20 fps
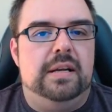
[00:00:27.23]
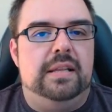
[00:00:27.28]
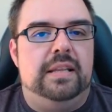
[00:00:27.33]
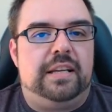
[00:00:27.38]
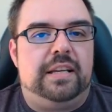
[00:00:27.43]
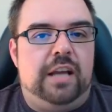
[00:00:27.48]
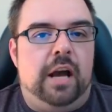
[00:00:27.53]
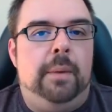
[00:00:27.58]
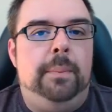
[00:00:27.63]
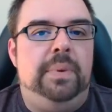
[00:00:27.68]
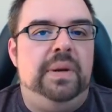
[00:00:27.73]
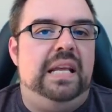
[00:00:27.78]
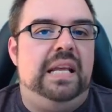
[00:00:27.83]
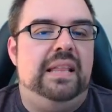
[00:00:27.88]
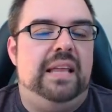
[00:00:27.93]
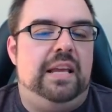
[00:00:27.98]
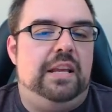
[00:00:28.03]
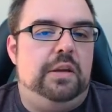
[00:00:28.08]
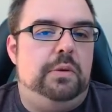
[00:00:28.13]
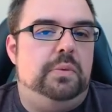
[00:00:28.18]
The company
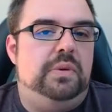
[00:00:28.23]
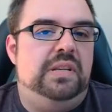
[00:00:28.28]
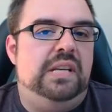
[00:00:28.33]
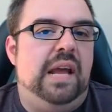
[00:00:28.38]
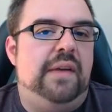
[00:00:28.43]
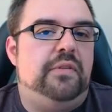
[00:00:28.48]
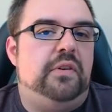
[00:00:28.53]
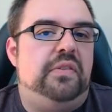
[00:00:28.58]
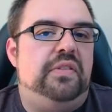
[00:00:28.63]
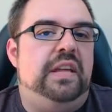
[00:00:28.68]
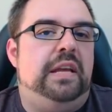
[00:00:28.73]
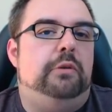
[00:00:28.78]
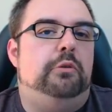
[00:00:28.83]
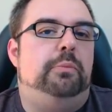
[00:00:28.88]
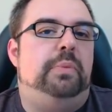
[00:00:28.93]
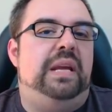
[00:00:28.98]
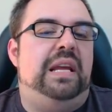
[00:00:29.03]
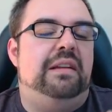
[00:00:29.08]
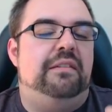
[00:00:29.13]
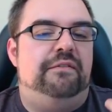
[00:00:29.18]
that you would never think would
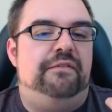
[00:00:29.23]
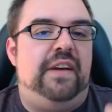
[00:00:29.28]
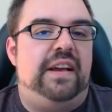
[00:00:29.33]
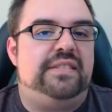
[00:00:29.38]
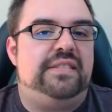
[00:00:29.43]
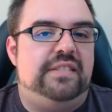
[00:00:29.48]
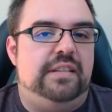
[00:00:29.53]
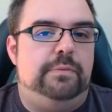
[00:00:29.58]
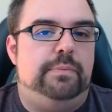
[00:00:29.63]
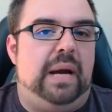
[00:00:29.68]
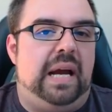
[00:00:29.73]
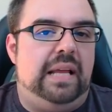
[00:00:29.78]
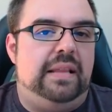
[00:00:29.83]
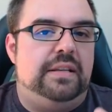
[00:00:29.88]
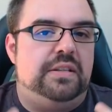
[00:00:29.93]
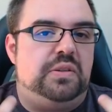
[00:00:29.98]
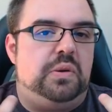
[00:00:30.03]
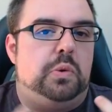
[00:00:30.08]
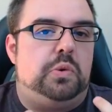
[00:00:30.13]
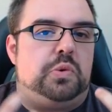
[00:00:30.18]
be infested by
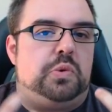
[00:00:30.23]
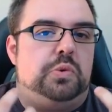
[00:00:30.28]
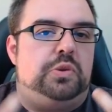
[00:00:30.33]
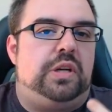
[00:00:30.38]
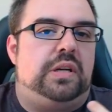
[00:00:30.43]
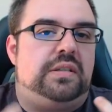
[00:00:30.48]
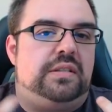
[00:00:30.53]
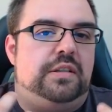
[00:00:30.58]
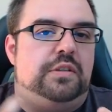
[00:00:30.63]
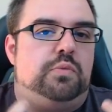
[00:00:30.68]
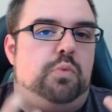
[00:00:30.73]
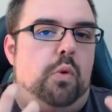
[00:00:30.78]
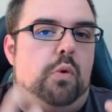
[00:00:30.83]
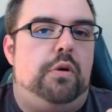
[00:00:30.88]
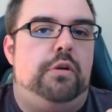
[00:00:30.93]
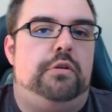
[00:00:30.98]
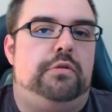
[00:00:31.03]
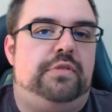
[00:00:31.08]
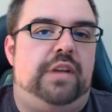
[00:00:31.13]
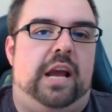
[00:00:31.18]
the social justice
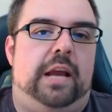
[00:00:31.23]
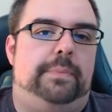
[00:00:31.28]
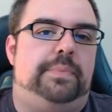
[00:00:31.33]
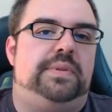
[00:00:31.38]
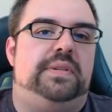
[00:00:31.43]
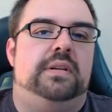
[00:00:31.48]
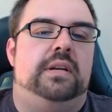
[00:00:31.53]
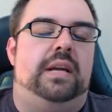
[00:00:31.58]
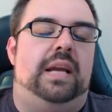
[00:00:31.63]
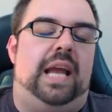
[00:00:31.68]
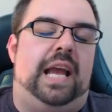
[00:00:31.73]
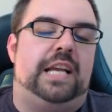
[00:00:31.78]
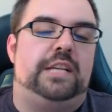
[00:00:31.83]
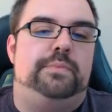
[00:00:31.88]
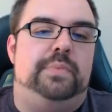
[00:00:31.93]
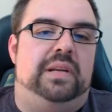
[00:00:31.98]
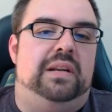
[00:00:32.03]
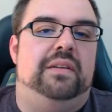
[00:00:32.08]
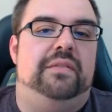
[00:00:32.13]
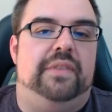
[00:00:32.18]
warrior types has
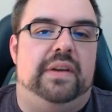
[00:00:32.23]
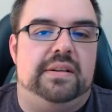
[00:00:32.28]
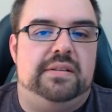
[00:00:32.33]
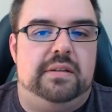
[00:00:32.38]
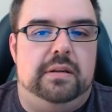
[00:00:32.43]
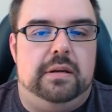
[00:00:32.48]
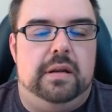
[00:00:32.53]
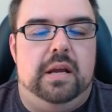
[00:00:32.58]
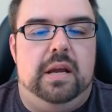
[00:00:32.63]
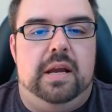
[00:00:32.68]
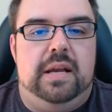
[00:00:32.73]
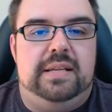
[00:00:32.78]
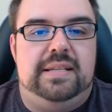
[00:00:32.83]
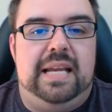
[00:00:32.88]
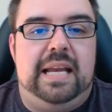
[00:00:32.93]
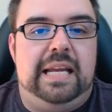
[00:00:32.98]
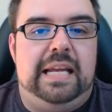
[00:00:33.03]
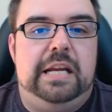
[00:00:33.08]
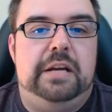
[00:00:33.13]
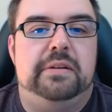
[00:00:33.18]
been infested,
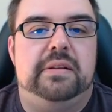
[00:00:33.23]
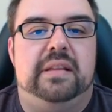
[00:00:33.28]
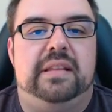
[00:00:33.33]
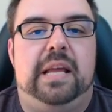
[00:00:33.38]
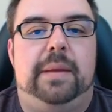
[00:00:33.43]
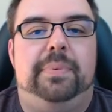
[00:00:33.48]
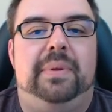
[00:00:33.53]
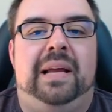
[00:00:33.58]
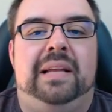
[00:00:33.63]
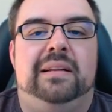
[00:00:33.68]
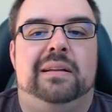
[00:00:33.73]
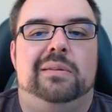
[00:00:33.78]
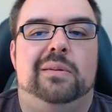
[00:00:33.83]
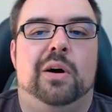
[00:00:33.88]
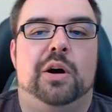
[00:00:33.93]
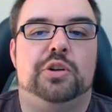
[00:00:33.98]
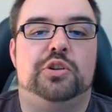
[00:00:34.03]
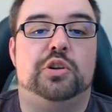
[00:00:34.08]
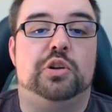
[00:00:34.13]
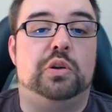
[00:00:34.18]
saying here that they plan to
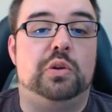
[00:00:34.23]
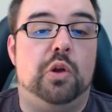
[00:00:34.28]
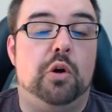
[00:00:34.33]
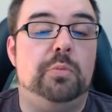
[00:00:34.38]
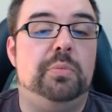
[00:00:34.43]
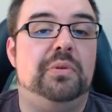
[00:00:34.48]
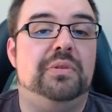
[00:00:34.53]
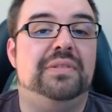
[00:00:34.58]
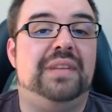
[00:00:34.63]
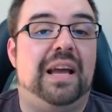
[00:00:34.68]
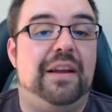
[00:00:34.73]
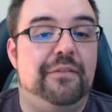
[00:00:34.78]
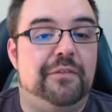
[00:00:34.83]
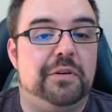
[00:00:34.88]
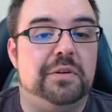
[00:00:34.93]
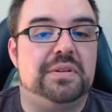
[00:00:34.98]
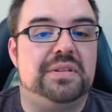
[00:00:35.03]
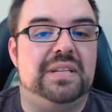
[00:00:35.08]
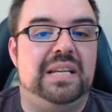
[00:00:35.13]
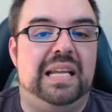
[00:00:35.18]
launch global
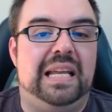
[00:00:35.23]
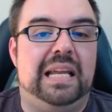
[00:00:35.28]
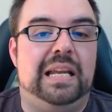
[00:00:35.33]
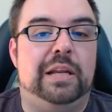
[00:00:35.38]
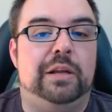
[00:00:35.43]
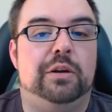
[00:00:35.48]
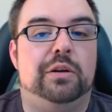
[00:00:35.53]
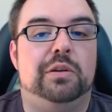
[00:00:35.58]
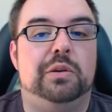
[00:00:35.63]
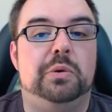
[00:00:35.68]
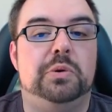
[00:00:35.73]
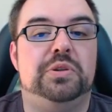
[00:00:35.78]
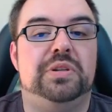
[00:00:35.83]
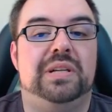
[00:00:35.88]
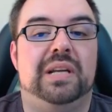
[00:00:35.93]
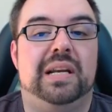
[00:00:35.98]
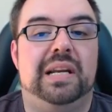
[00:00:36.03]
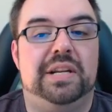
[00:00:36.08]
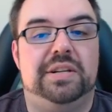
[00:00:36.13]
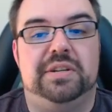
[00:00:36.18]
diversity and
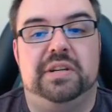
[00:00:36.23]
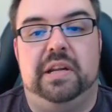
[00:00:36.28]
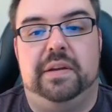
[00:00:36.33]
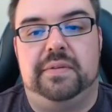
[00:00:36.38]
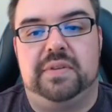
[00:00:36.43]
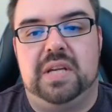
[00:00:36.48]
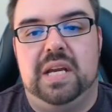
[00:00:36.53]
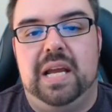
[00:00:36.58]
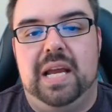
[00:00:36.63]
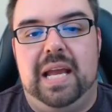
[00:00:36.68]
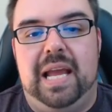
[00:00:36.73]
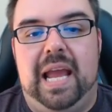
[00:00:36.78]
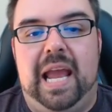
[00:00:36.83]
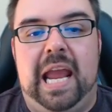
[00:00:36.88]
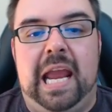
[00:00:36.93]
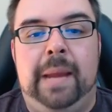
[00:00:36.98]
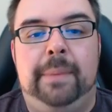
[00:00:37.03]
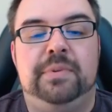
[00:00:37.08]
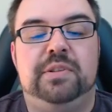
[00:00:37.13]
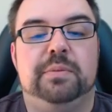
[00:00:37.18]
inclusion initiatives
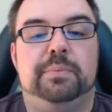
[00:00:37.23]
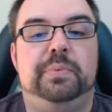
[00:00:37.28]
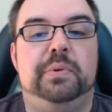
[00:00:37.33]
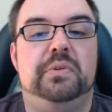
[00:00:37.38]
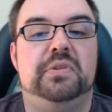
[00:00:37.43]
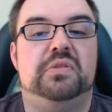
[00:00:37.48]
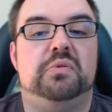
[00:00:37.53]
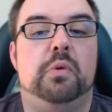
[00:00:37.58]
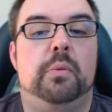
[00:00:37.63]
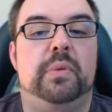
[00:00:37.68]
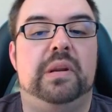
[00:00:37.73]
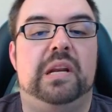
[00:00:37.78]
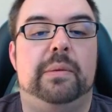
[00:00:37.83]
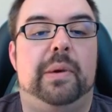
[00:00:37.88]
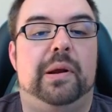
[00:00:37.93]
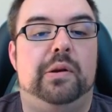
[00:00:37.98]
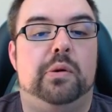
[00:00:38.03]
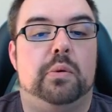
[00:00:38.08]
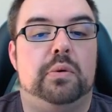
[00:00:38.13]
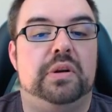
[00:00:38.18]
aimed to boost women and
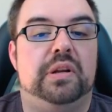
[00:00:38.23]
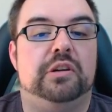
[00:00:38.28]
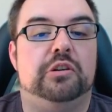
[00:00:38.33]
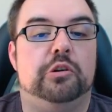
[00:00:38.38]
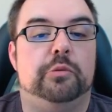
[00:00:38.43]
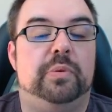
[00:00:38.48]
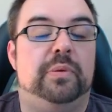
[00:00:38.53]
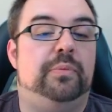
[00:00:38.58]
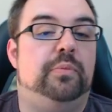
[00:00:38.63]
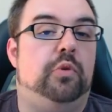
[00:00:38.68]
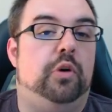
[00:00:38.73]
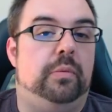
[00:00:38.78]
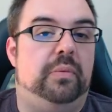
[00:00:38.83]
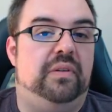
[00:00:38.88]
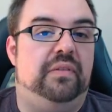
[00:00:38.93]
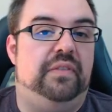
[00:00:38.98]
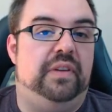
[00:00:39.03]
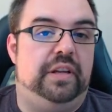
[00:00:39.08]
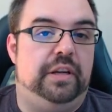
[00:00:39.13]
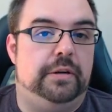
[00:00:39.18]
minority group
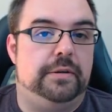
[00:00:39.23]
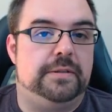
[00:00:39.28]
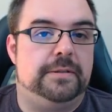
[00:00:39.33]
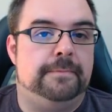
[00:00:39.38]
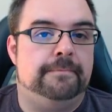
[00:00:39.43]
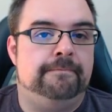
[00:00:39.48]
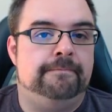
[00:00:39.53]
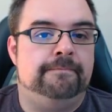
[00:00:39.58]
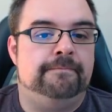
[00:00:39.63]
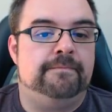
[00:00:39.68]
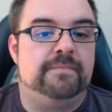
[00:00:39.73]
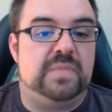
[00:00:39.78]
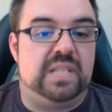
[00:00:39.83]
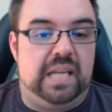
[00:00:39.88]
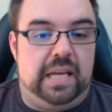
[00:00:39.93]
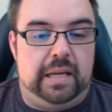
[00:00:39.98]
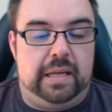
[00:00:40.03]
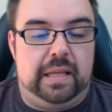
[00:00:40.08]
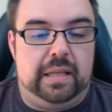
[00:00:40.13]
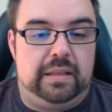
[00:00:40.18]
employment figures.
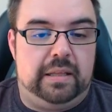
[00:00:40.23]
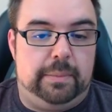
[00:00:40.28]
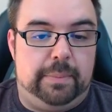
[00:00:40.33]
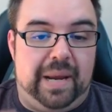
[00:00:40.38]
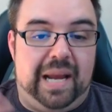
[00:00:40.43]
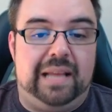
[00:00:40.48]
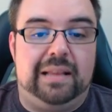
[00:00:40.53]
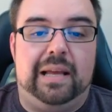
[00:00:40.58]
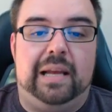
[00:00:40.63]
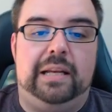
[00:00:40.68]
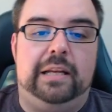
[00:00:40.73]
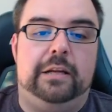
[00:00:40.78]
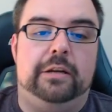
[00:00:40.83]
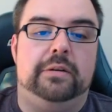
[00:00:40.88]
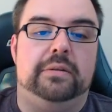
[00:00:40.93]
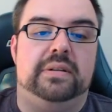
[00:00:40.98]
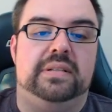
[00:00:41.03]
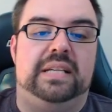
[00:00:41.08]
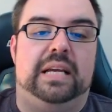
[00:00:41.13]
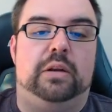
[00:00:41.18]
Saying that the byline
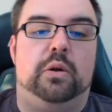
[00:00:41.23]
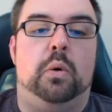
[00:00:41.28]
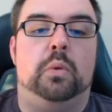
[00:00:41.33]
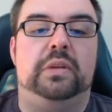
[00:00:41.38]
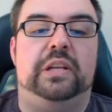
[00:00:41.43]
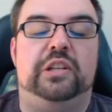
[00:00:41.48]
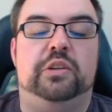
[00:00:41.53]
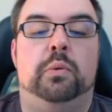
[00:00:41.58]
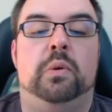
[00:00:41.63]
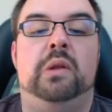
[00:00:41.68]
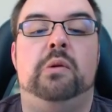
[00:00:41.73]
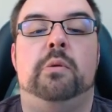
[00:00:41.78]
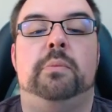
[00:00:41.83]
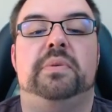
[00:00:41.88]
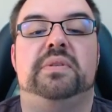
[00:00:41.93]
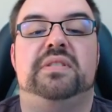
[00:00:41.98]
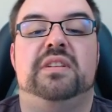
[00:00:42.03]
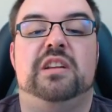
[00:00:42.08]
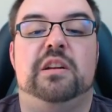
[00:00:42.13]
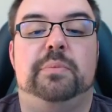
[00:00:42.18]
here is that only
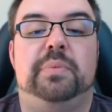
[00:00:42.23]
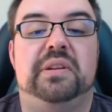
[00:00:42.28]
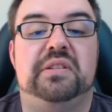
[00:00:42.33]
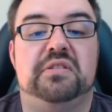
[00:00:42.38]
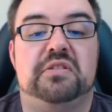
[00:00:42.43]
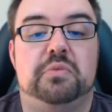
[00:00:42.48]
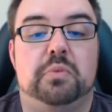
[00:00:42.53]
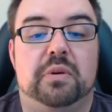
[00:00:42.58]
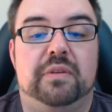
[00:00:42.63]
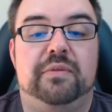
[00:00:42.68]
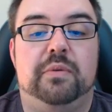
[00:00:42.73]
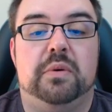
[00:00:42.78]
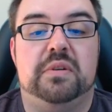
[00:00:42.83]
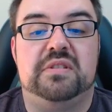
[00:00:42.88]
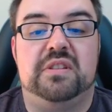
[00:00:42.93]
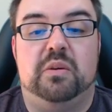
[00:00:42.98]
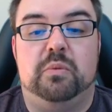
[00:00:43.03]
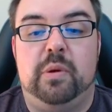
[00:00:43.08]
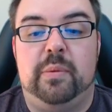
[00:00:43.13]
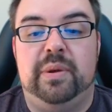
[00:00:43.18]
21% of Blizzard's
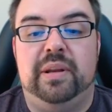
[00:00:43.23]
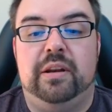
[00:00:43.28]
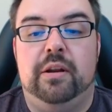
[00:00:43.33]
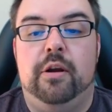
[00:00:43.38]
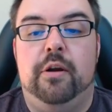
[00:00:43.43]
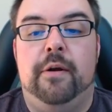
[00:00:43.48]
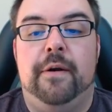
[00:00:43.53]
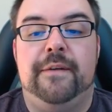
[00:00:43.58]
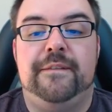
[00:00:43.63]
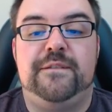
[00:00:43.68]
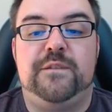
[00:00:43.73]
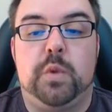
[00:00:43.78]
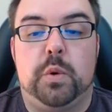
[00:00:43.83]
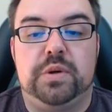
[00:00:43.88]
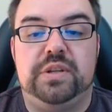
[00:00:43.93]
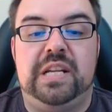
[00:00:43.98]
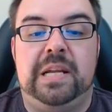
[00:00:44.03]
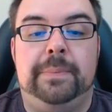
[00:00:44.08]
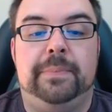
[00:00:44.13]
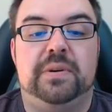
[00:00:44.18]
workforce are women,
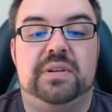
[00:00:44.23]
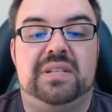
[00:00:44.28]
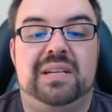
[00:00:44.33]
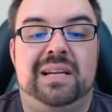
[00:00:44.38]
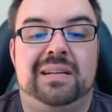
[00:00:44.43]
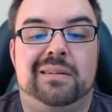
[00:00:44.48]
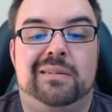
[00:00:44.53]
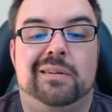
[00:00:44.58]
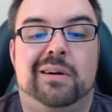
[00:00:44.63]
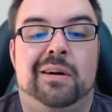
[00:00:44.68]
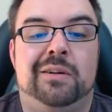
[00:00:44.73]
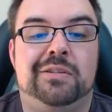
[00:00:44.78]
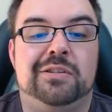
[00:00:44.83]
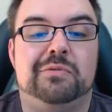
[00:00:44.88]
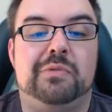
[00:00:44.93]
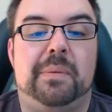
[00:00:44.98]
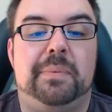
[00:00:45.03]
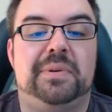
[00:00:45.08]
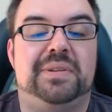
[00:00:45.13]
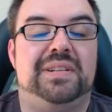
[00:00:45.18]
14% are
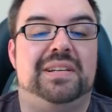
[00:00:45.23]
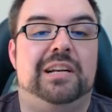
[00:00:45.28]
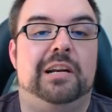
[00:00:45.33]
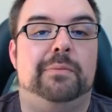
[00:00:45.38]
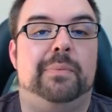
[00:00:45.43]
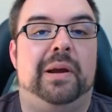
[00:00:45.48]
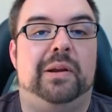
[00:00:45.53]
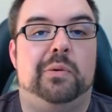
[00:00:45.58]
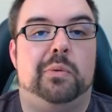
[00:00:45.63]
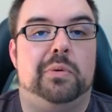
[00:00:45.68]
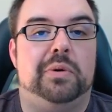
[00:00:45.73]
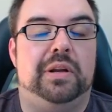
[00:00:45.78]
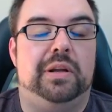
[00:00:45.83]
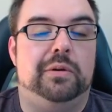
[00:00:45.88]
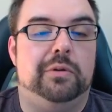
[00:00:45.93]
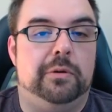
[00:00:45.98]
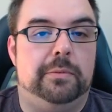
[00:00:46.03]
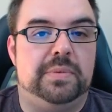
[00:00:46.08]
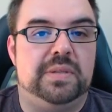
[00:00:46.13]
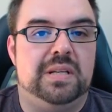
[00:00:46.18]
underrepresented minority
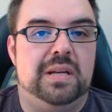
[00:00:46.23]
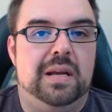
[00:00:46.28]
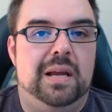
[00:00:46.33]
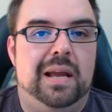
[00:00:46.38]
groups.